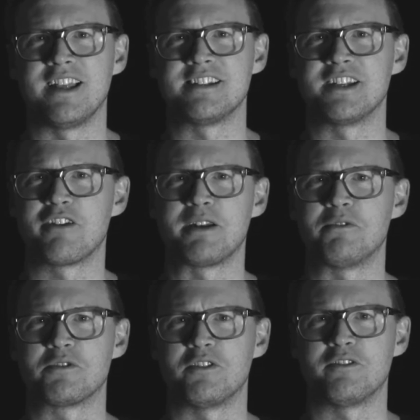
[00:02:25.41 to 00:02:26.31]
There's an
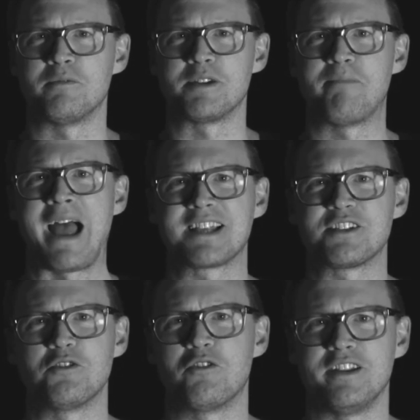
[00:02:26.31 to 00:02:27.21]
incredible sort of almost
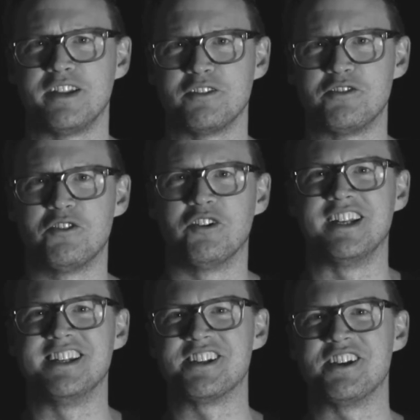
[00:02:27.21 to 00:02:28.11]
backstory that you're drawn
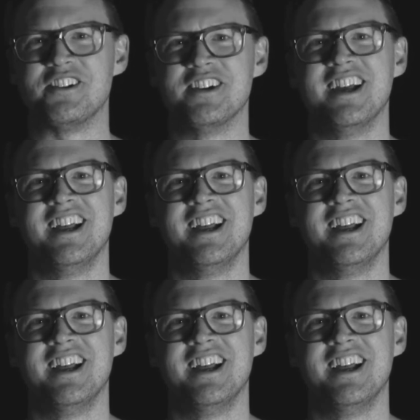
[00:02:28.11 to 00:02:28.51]
into.